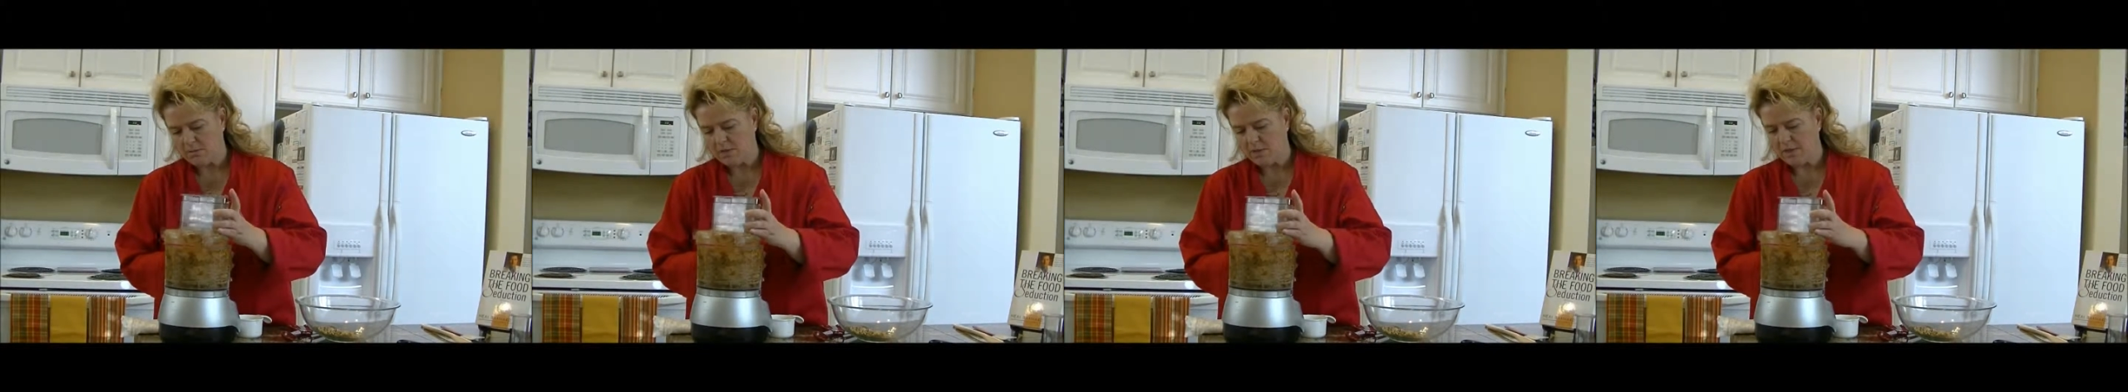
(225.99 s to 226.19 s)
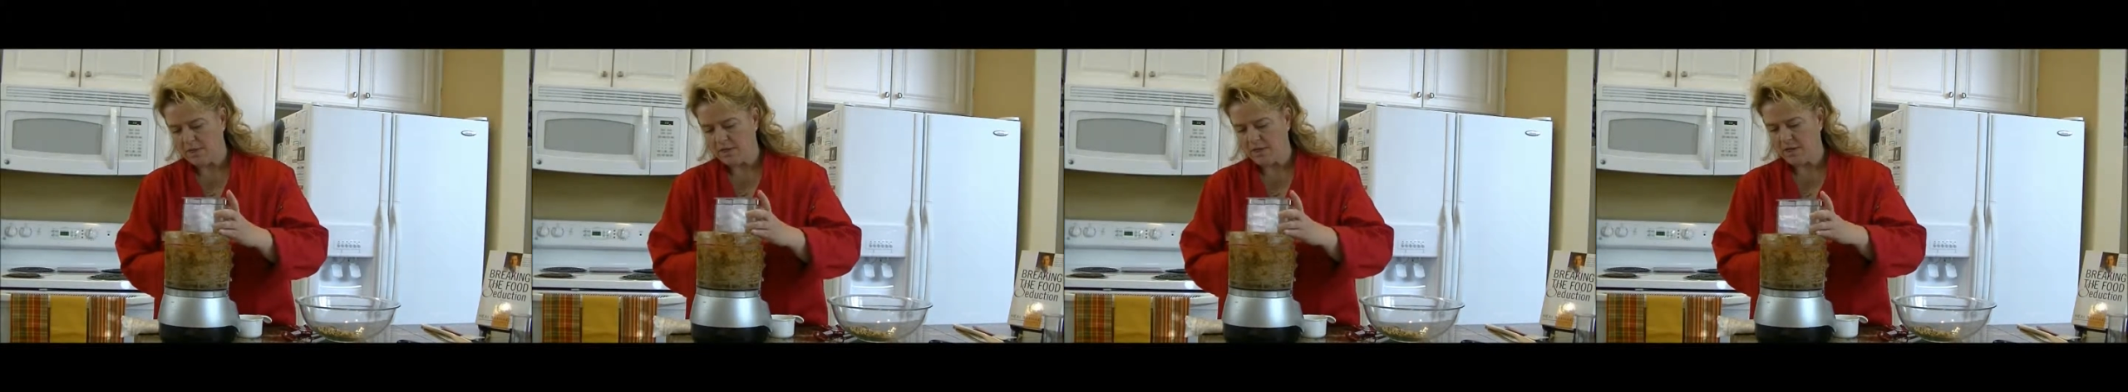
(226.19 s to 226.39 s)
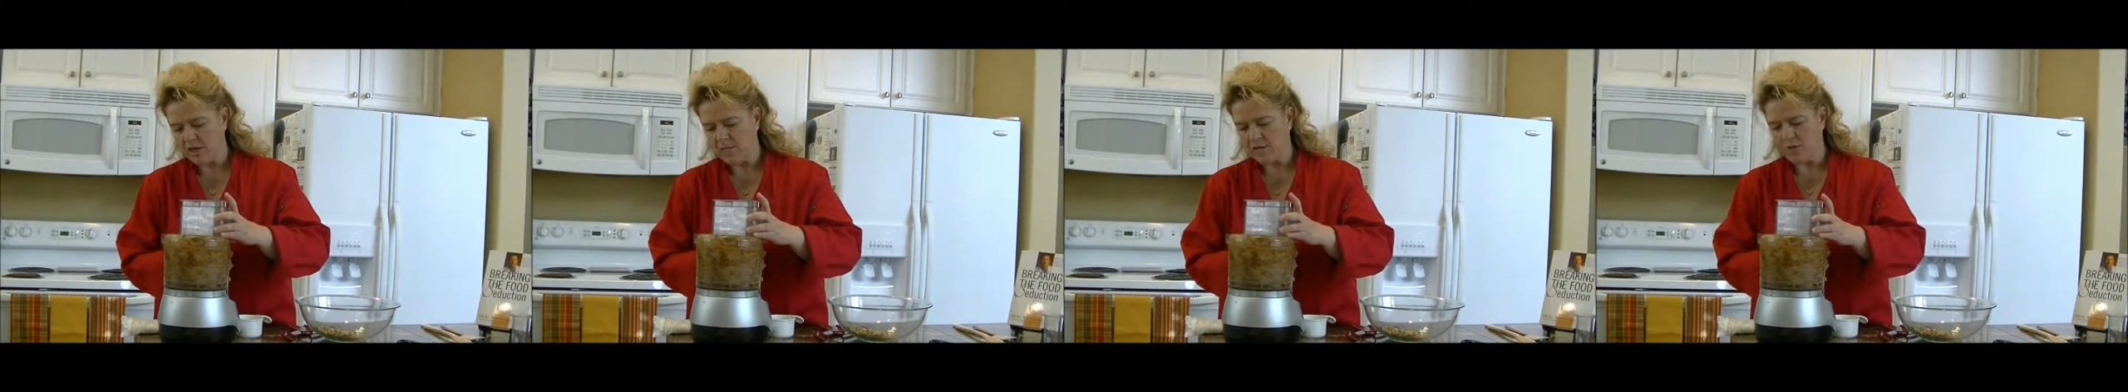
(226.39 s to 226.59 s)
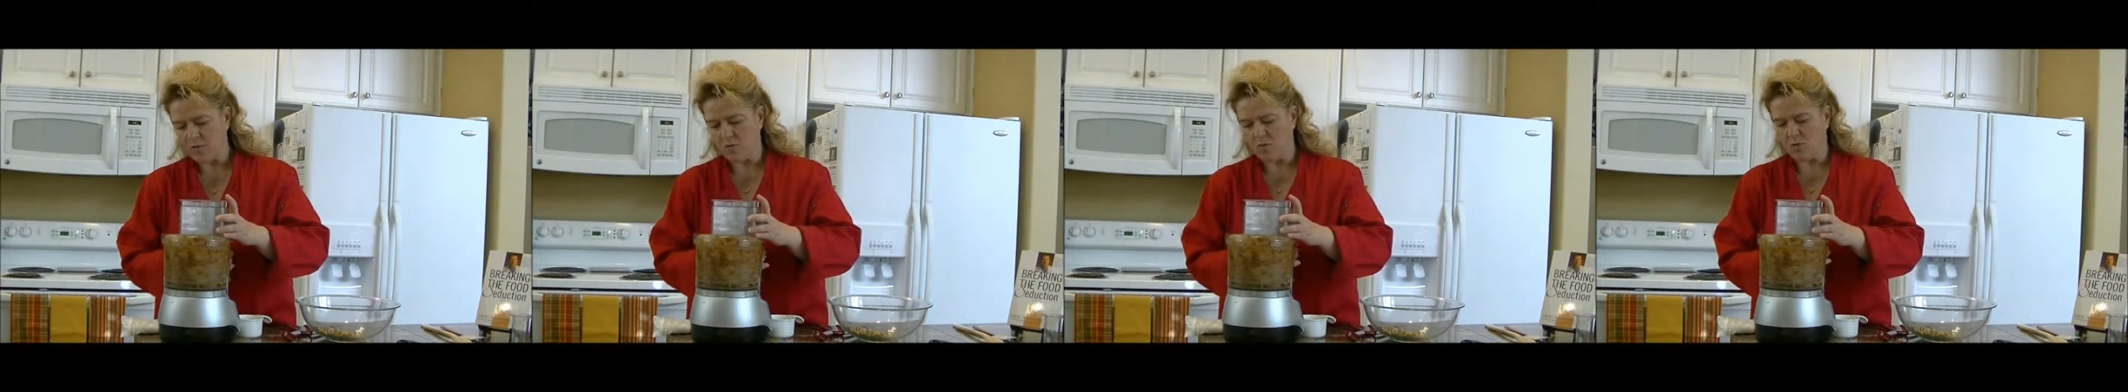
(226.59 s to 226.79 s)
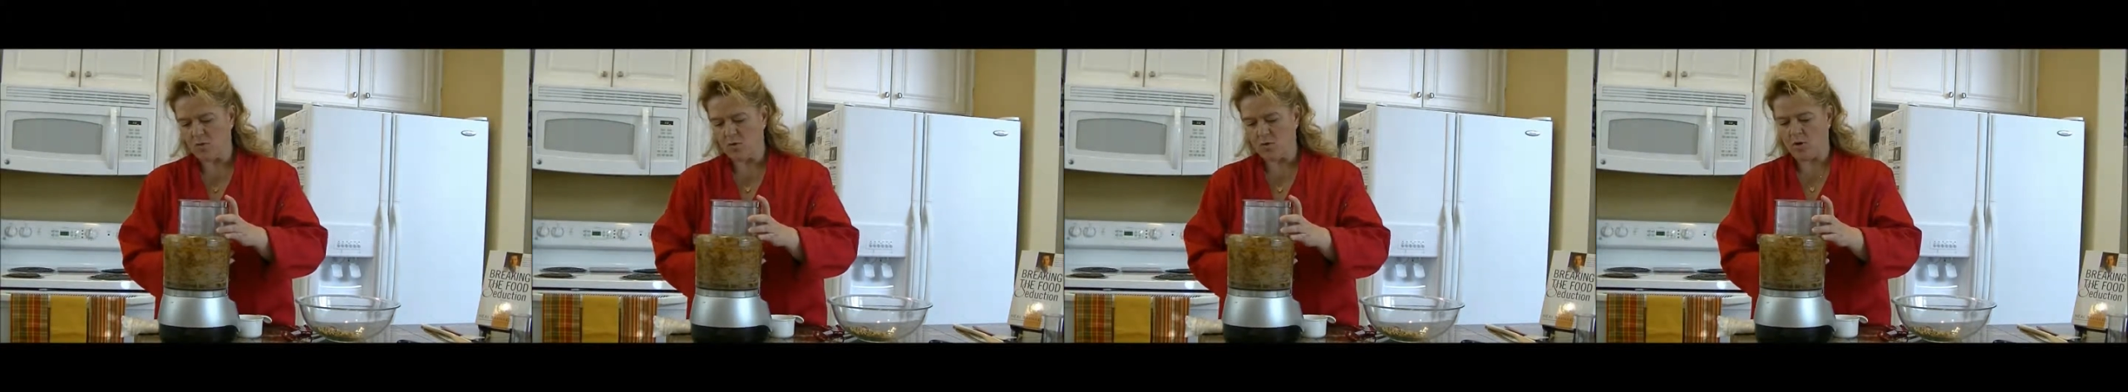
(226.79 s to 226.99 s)
little bit
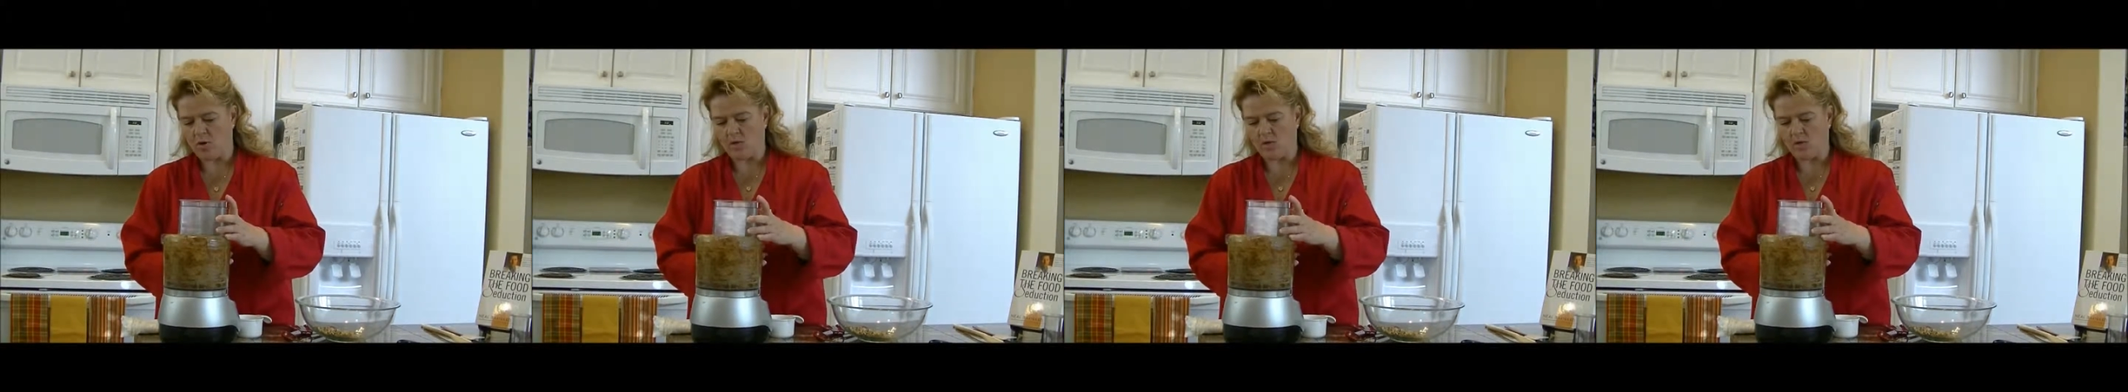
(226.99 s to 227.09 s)
more.